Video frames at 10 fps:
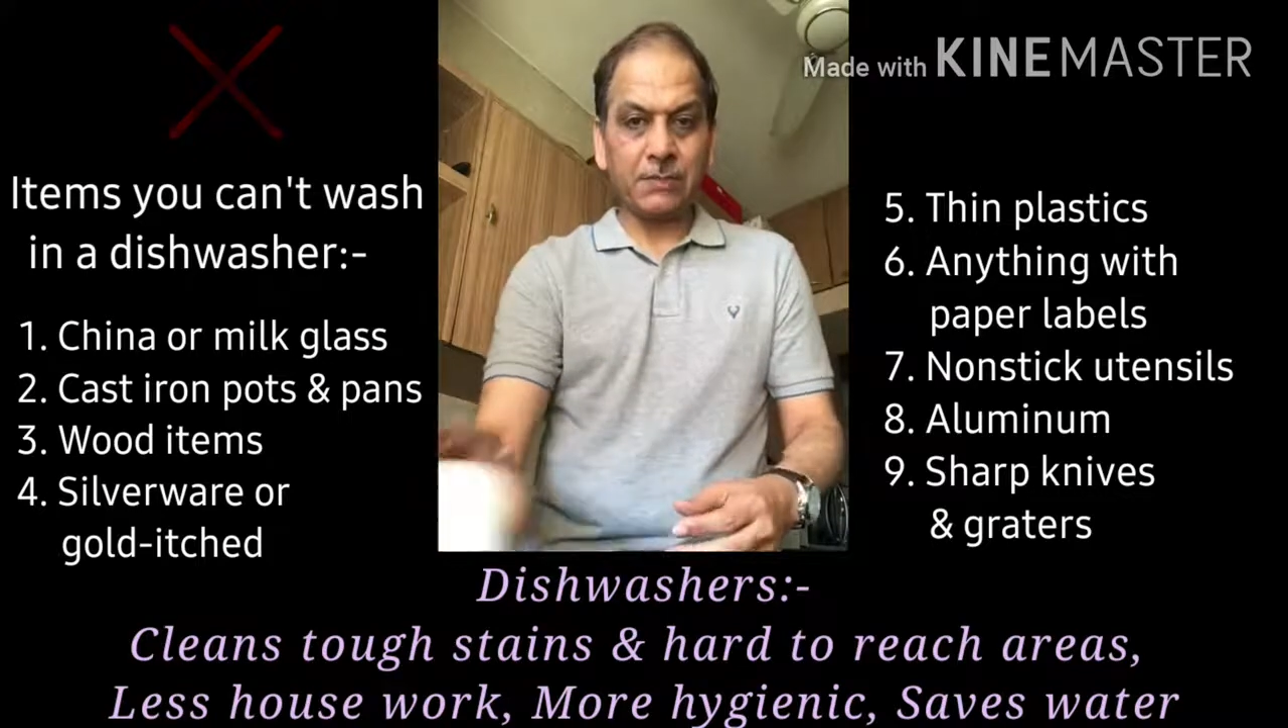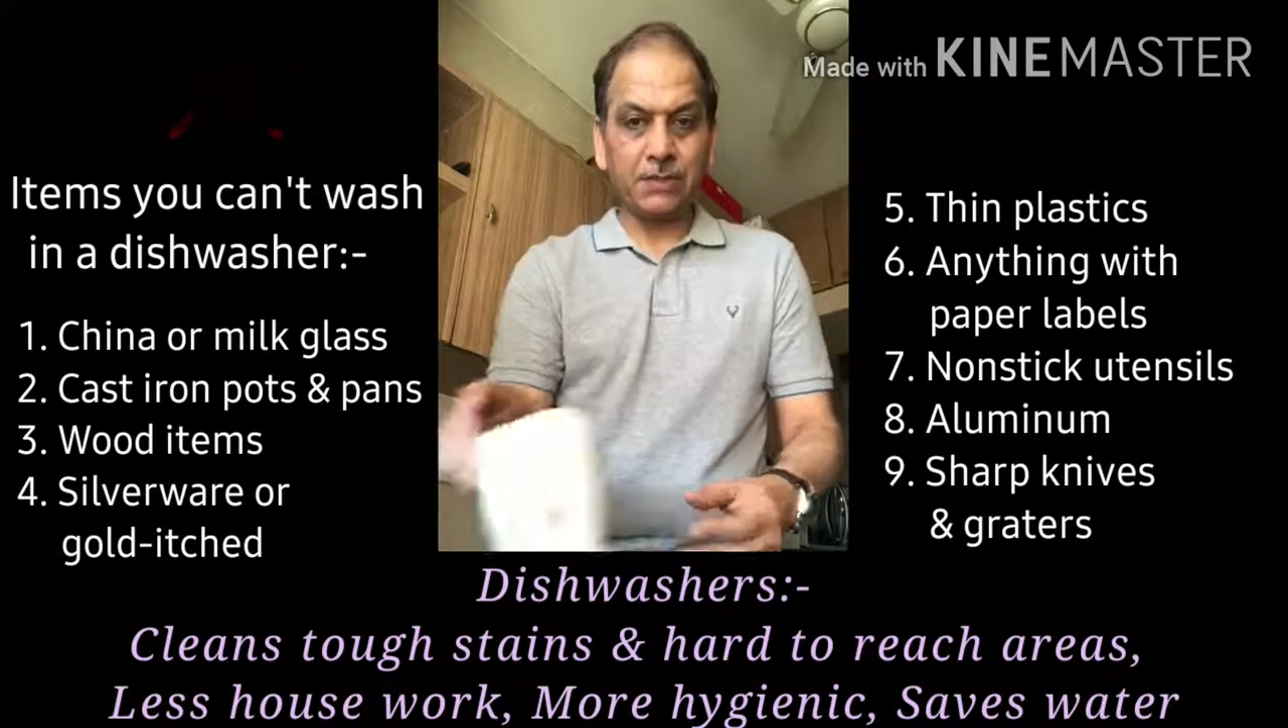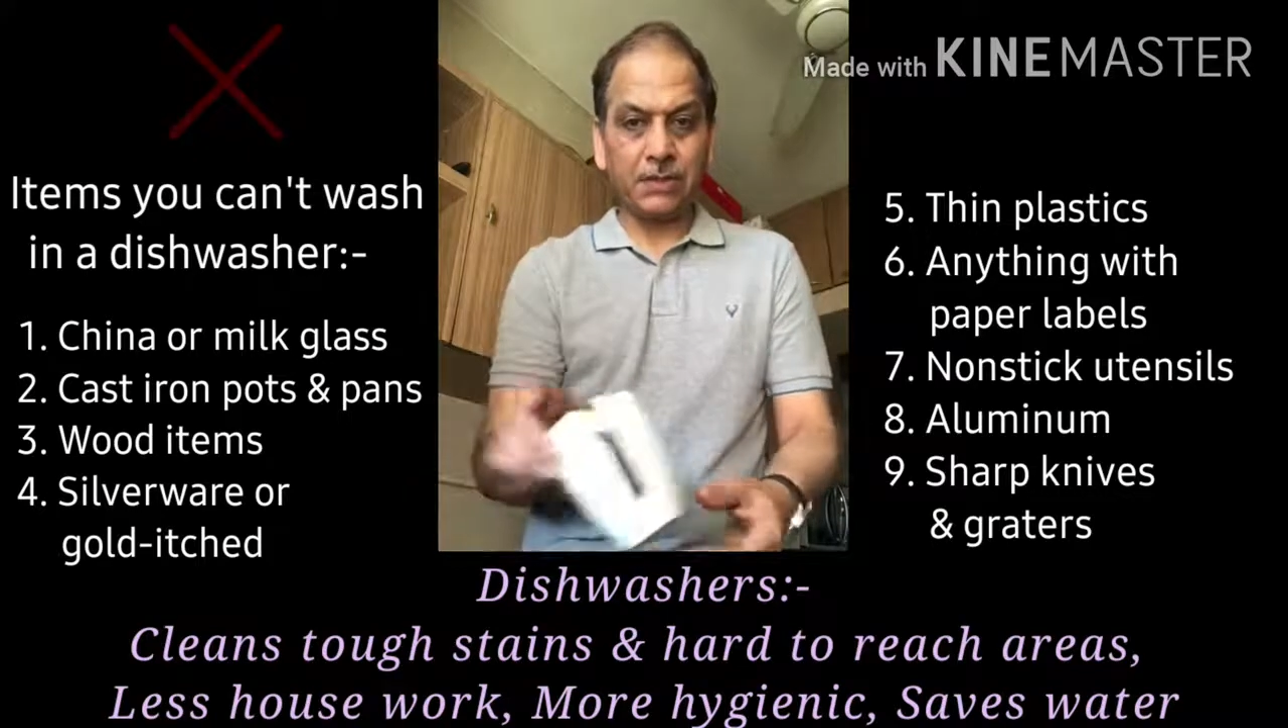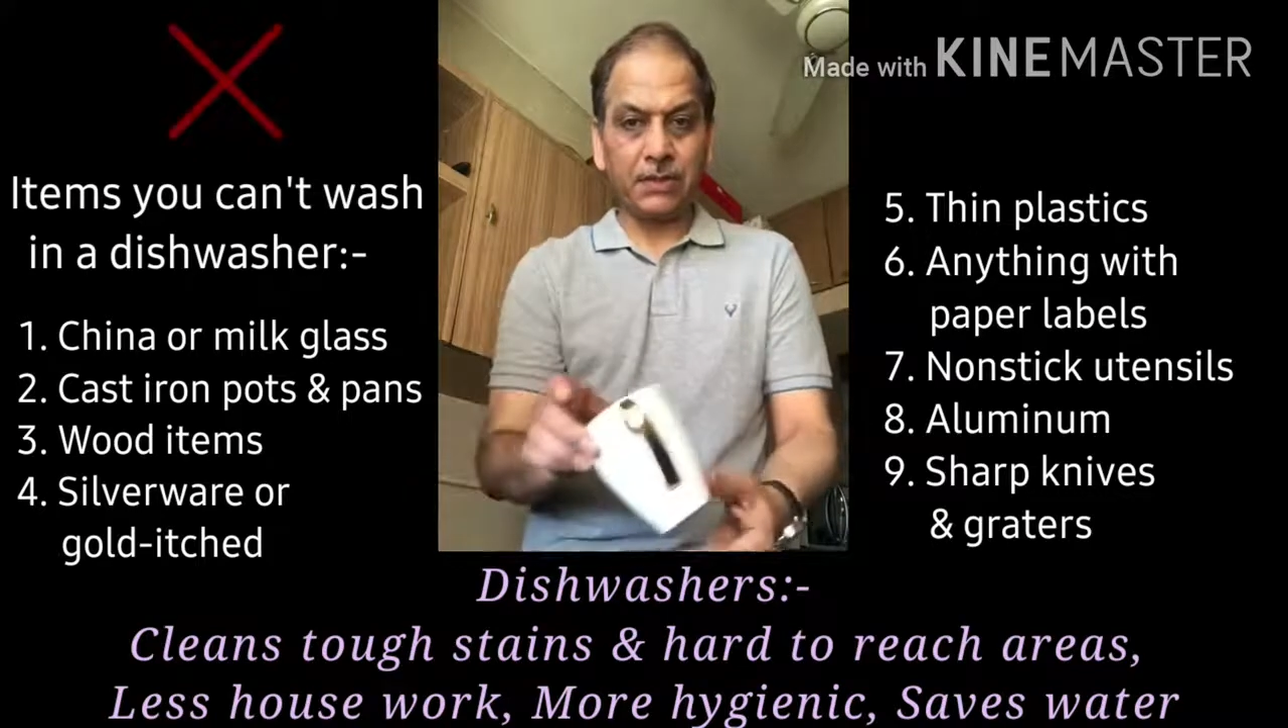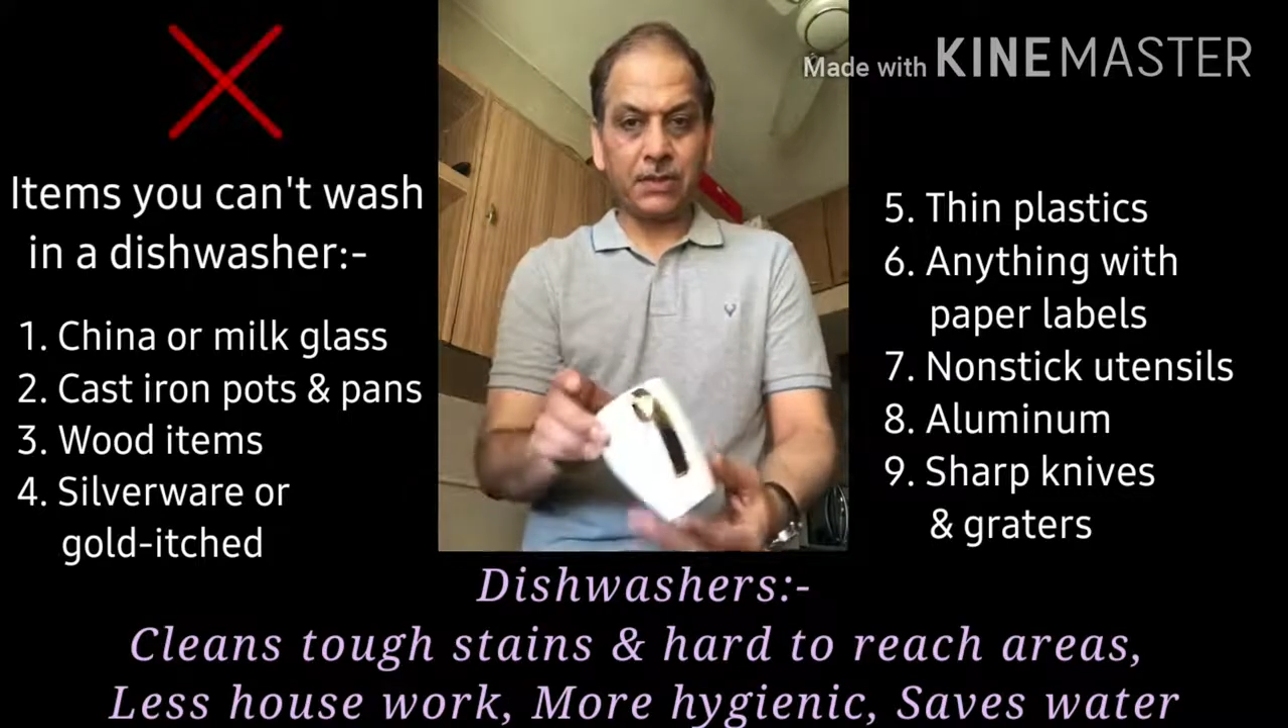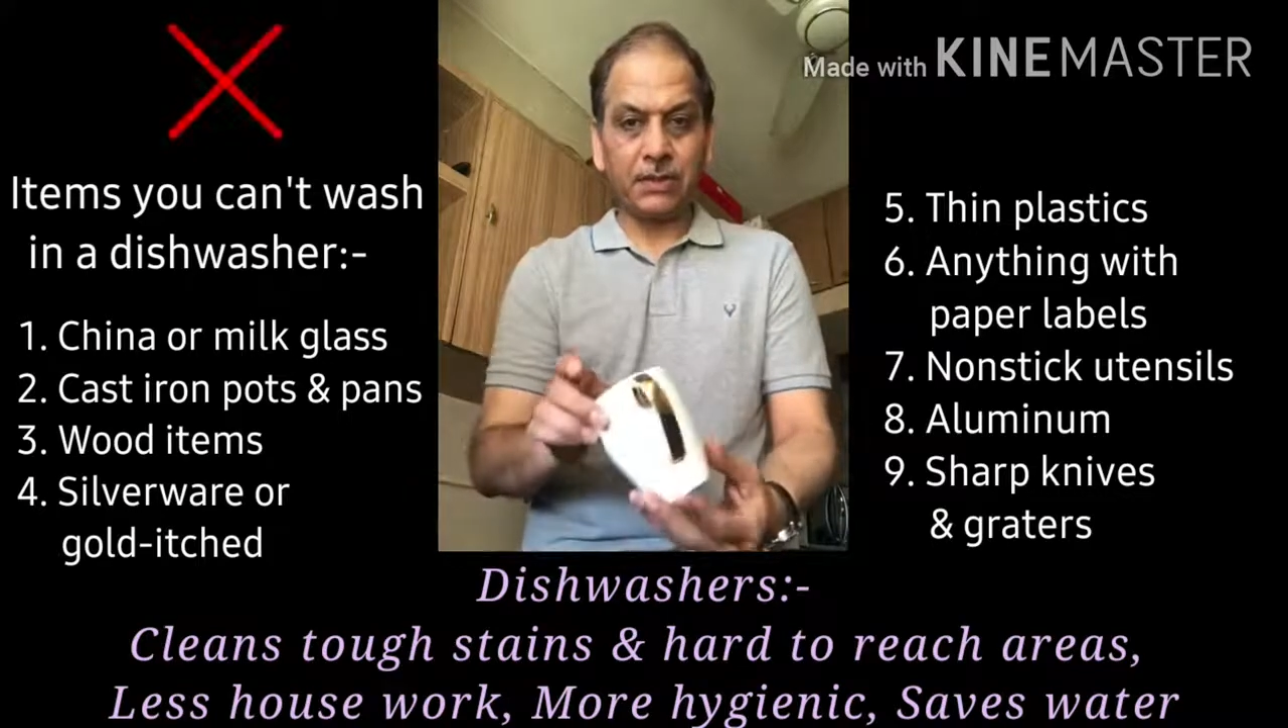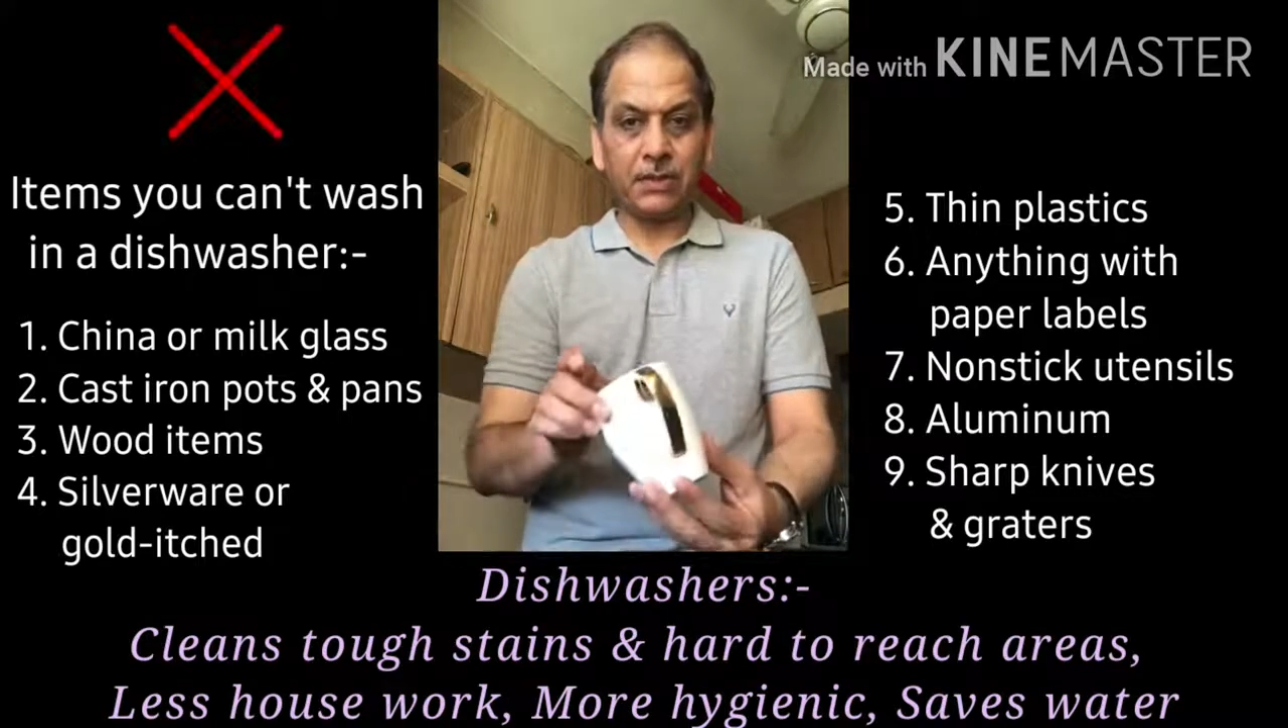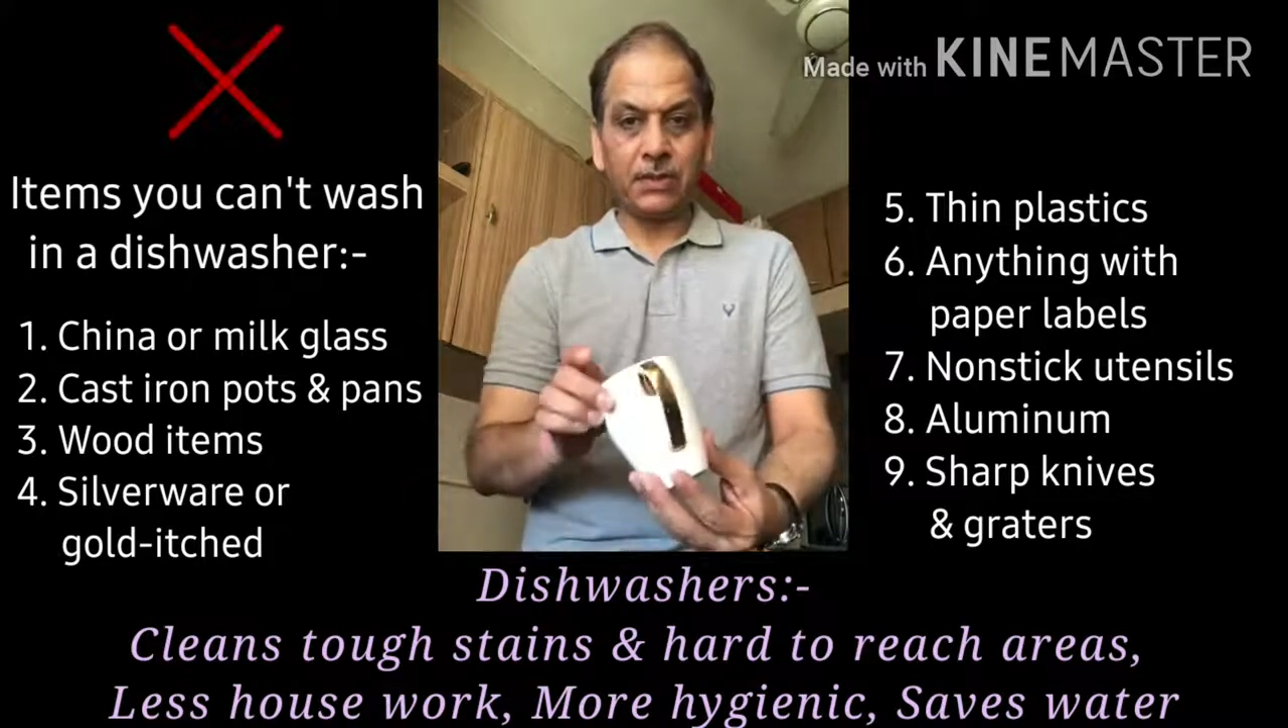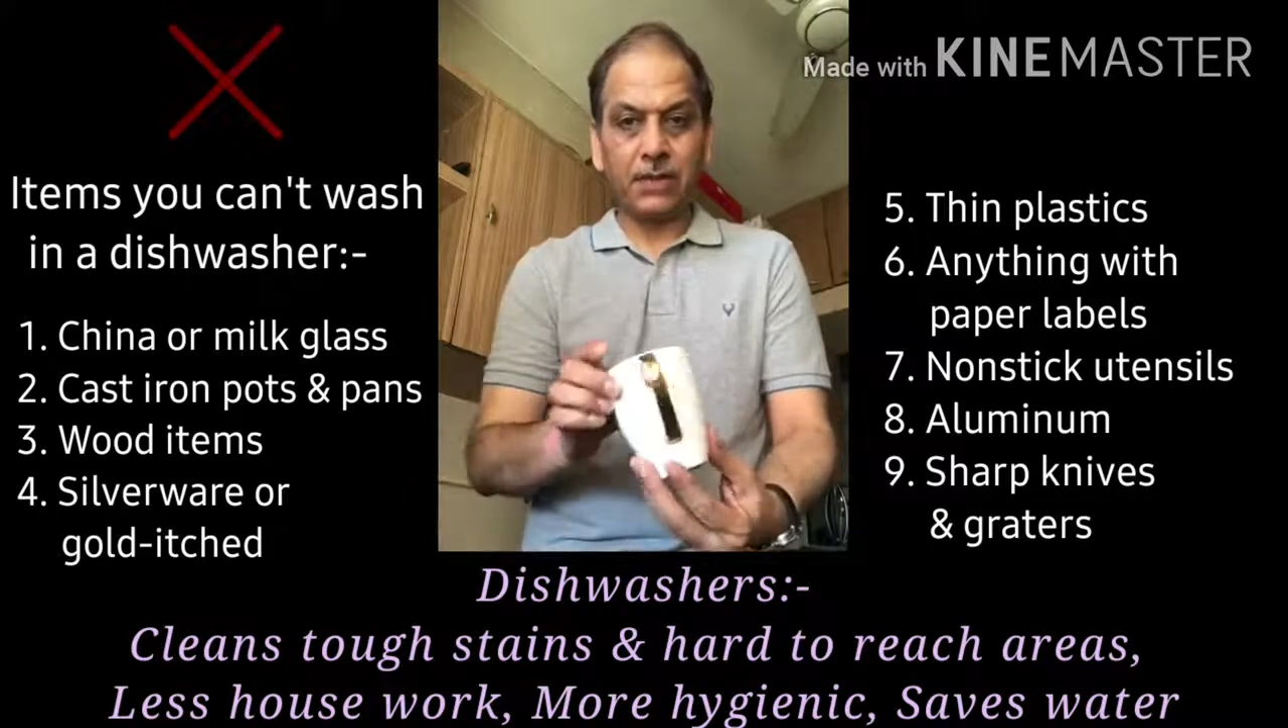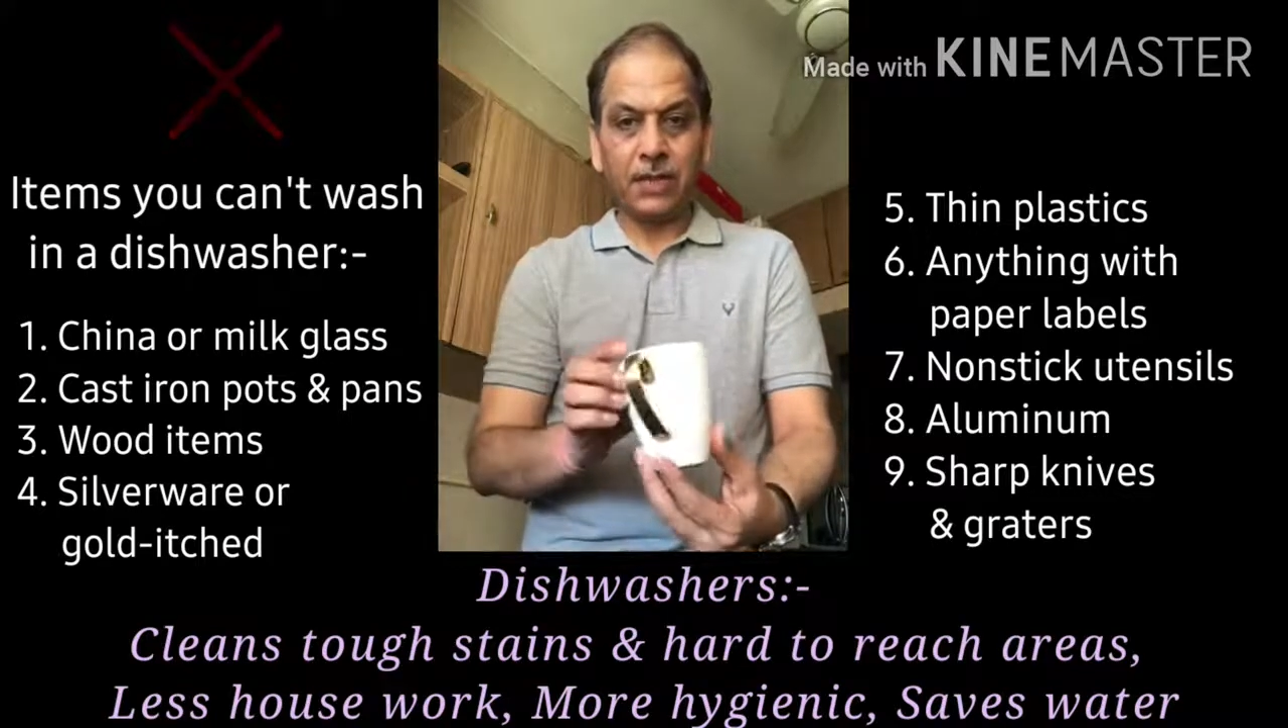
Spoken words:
particular